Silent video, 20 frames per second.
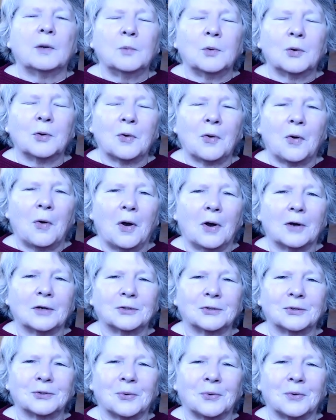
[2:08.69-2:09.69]
From your
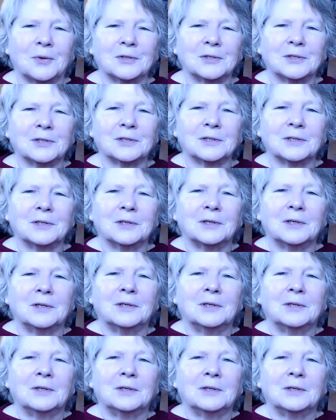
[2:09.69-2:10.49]
heart source,